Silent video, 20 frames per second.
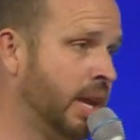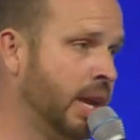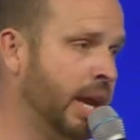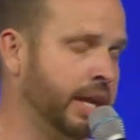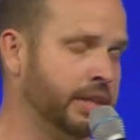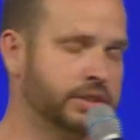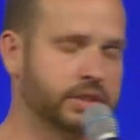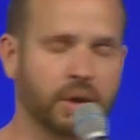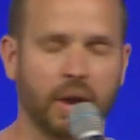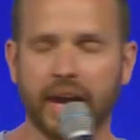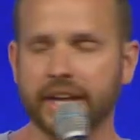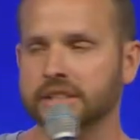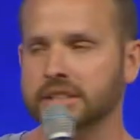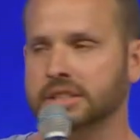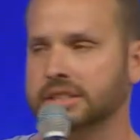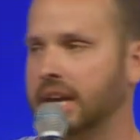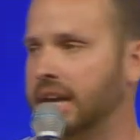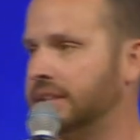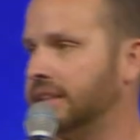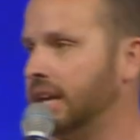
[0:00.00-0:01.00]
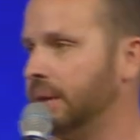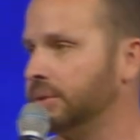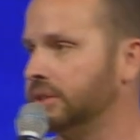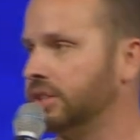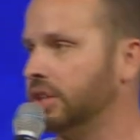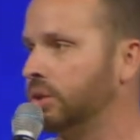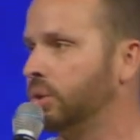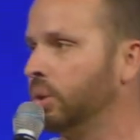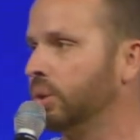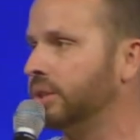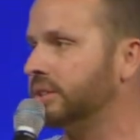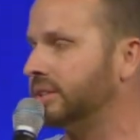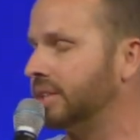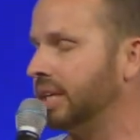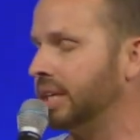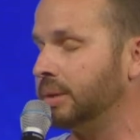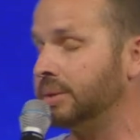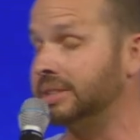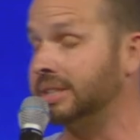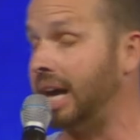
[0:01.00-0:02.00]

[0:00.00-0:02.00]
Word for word: And so I just thought that was the coolest thing. It was